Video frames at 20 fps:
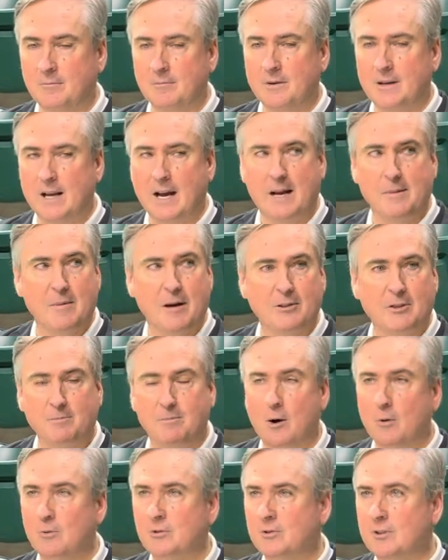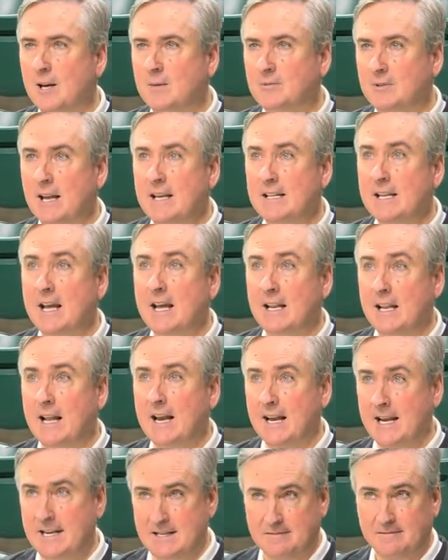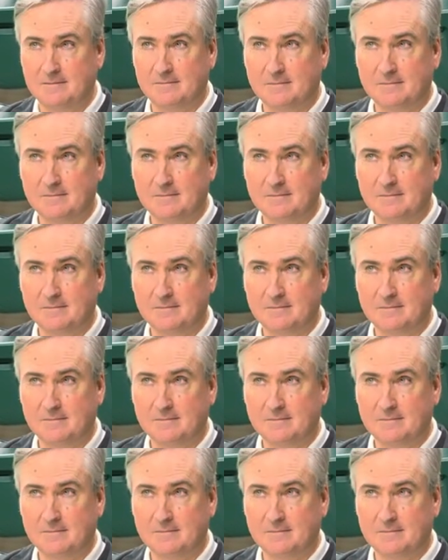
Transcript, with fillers: Got him on some post ups late in that lane.